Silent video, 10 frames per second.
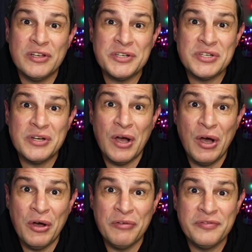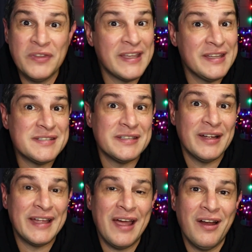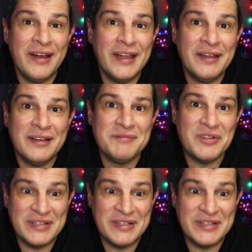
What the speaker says: version of the kits that I carry